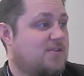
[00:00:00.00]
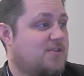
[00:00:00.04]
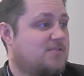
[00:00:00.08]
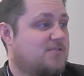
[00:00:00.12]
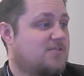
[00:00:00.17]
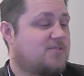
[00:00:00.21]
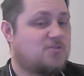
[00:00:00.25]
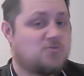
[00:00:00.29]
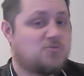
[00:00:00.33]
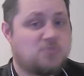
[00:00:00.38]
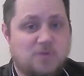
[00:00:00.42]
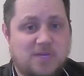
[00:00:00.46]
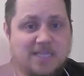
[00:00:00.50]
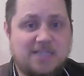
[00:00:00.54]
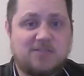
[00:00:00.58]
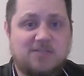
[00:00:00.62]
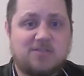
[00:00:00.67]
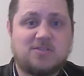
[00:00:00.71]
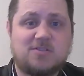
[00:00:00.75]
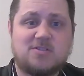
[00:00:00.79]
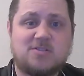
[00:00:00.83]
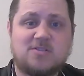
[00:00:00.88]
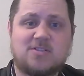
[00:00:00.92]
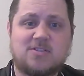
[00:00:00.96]

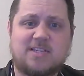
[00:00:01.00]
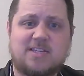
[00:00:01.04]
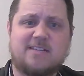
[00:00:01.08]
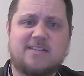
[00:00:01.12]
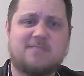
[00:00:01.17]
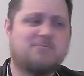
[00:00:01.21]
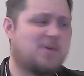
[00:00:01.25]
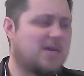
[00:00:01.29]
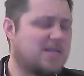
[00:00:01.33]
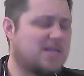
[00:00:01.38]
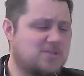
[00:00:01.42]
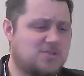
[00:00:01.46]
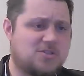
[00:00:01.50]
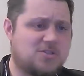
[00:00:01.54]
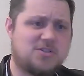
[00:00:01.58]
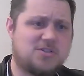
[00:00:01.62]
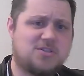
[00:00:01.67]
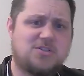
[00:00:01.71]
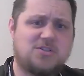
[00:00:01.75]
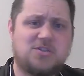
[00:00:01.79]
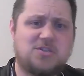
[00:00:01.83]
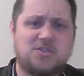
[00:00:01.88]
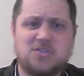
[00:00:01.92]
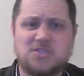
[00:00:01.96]
tweets and
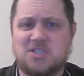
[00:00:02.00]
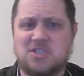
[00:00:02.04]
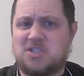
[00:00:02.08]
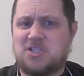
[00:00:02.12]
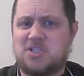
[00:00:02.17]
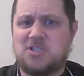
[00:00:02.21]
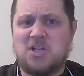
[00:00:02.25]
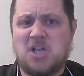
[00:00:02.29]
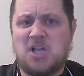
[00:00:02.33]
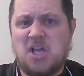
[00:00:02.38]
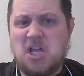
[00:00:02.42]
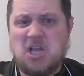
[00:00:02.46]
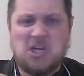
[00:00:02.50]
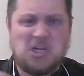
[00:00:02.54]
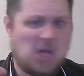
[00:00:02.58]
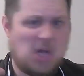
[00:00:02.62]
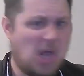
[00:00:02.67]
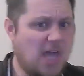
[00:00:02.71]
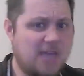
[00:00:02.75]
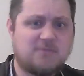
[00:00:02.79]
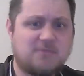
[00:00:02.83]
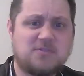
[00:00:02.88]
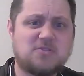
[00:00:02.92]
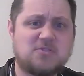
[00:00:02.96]
pictures and
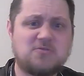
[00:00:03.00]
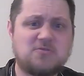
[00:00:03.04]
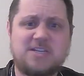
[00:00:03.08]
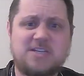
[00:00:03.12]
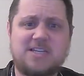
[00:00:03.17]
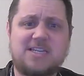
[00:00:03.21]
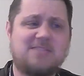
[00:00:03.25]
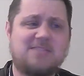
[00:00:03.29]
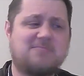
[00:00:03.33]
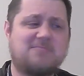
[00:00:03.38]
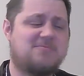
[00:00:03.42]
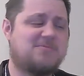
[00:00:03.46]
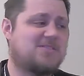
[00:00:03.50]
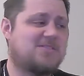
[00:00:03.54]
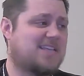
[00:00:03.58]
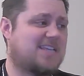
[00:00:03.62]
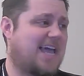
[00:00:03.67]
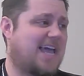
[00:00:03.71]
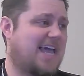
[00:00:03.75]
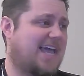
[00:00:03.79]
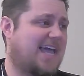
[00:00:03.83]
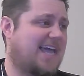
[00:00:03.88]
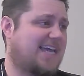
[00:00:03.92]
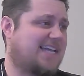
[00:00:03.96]
live streams
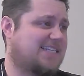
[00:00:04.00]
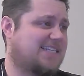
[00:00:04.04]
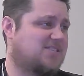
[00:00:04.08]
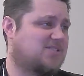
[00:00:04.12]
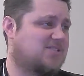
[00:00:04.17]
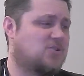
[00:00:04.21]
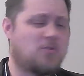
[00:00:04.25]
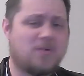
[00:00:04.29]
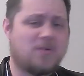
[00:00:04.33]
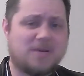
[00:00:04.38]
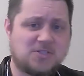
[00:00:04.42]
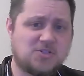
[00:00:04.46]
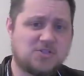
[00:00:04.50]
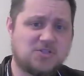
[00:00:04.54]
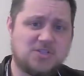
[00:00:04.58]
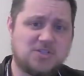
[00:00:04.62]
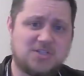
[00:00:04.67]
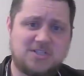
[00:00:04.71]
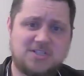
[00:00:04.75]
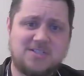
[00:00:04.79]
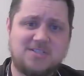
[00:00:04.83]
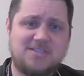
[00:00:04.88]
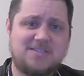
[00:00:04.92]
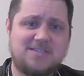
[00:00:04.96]
and
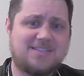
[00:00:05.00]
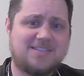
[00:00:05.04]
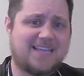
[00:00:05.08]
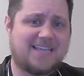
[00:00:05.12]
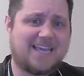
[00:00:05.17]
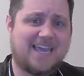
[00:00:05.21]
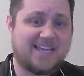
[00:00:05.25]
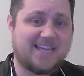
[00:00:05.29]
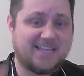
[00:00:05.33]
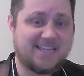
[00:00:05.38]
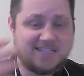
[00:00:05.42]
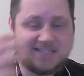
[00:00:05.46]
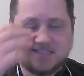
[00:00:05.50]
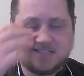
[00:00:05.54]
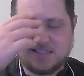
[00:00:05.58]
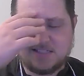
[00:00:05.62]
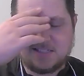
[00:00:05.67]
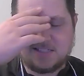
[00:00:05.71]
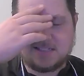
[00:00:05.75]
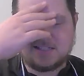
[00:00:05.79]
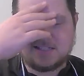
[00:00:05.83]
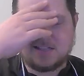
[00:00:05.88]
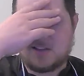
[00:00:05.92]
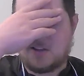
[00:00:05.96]
questions and
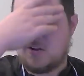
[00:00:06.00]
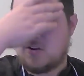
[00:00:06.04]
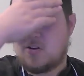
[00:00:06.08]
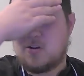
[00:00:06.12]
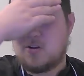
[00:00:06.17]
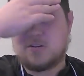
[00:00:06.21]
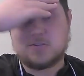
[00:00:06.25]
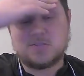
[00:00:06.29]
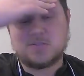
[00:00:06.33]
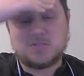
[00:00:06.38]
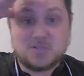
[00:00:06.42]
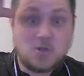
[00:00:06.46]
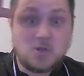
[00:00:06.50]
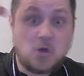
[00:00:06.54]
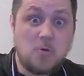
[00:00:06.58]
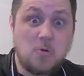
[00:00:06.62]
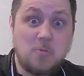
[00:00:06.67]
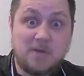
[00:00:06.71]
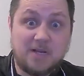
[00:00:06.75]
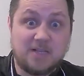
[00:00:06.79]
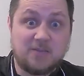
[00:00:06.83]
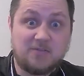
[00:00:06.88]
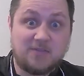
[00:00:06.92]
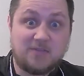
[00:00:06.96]
oh, so
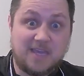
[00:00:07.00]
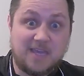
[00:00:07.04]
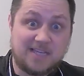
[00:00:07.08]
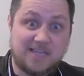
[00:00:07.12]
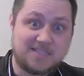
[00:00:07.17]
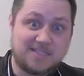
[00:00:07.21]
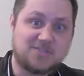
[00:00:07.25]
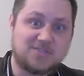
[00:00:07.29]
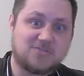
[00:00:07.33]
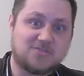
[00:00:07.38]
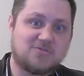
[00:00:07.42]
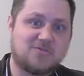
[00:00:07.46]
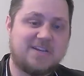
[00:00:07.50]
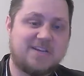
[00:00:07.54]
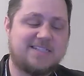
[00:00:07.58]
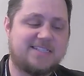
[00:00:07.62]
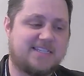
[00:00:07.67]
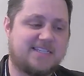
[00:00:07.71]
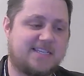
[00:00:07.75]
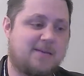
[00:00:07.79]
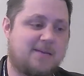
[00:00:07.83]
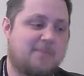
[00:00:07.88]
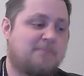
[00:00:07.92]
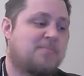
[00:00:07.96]
many things. It's
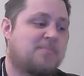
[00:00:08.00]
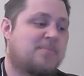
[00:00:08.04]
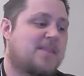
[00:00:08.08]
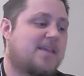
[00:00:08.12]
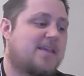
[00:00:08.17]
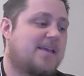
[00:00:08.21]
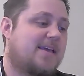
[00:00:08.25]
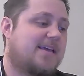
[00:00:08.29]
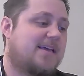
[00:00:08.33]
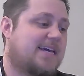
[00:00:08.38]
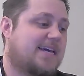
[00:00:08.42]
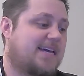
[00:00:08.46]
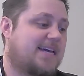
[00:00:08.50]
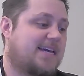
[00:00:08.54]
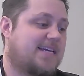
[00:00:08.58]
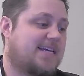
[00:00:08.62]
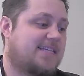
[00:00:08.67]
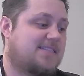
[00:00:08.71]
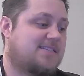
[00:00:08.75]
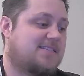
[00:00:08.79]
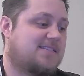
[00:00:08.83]
crazy. And